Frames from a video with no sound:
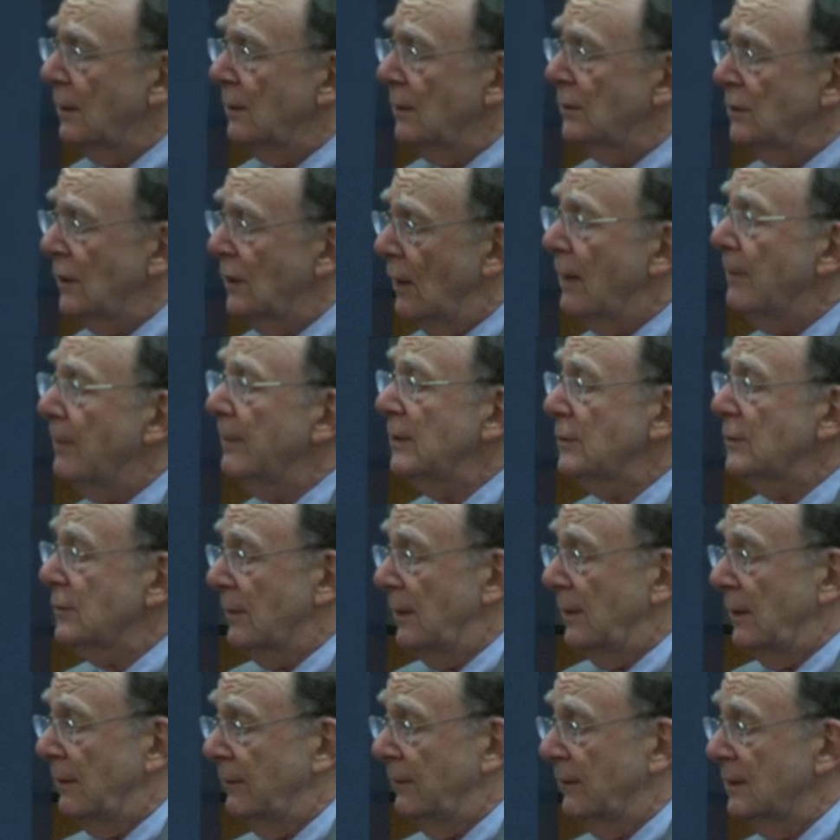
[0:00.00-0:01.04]

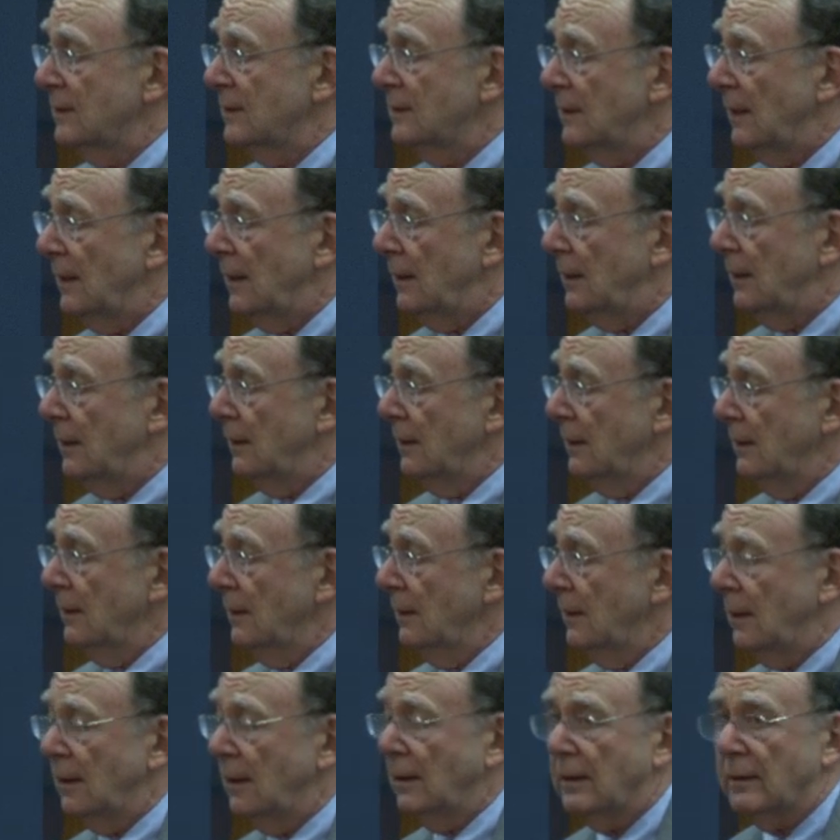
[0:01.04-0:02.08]
geometry of the cell,
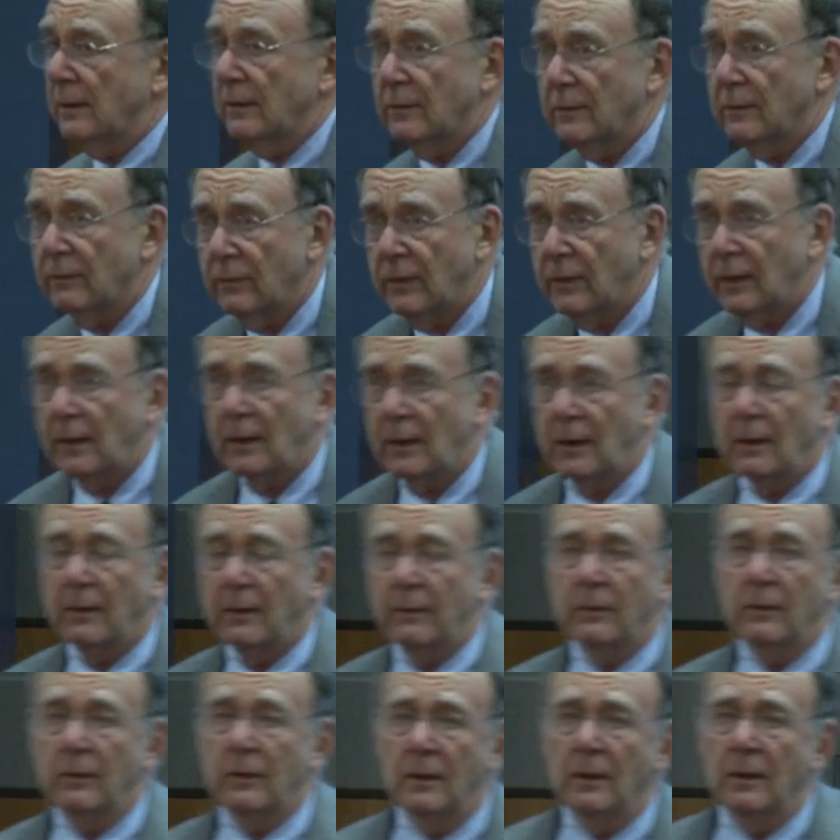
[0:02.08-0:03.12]
thinking
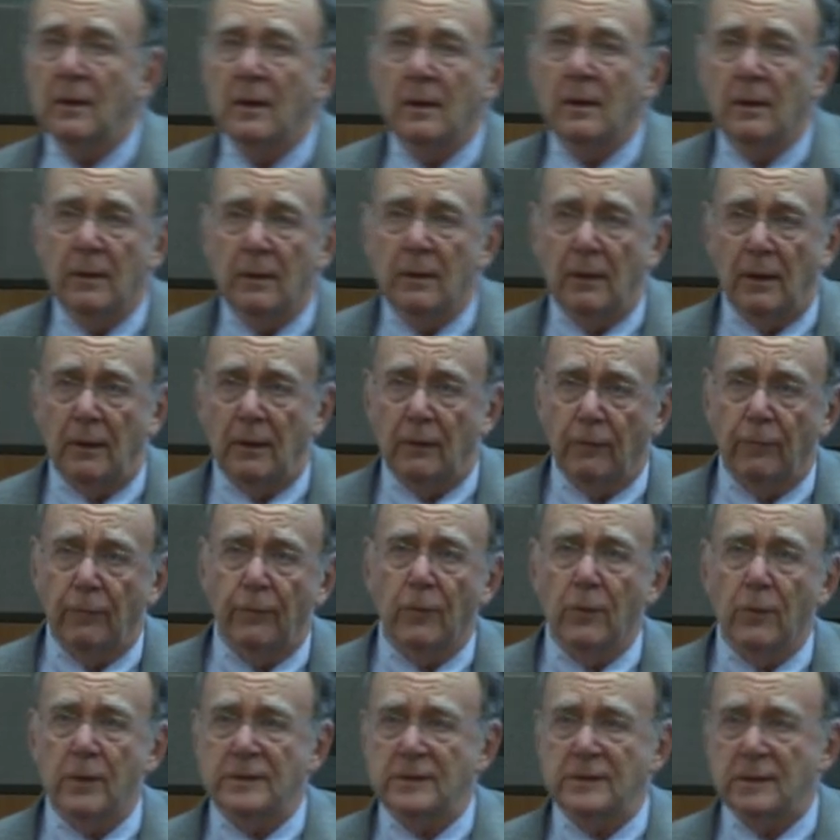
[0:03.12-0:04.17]
of the
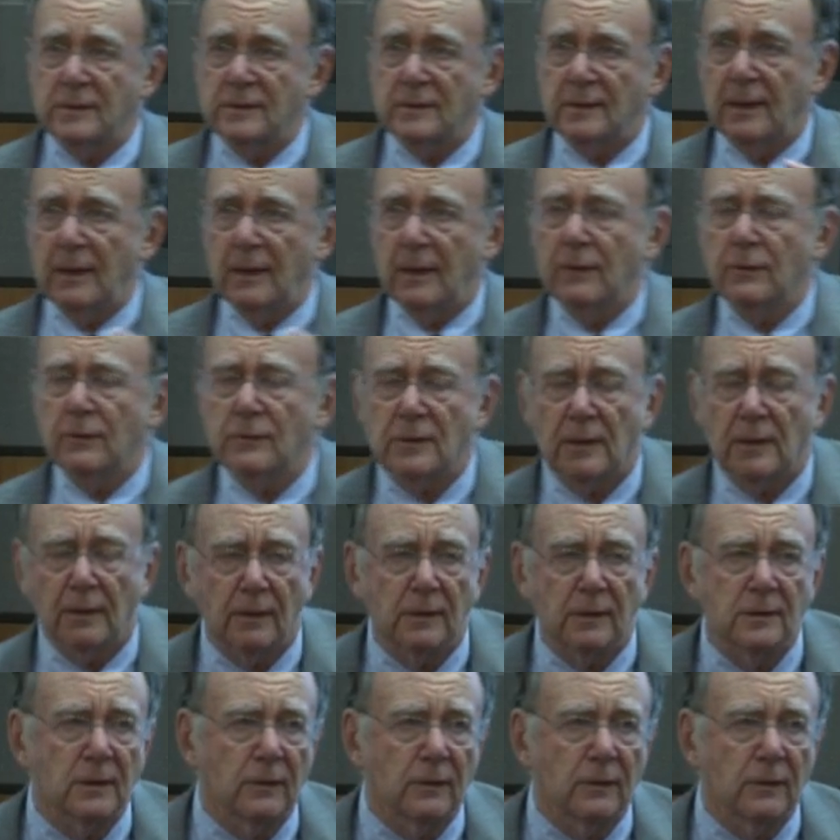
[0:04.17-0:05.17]
forces, the energy that's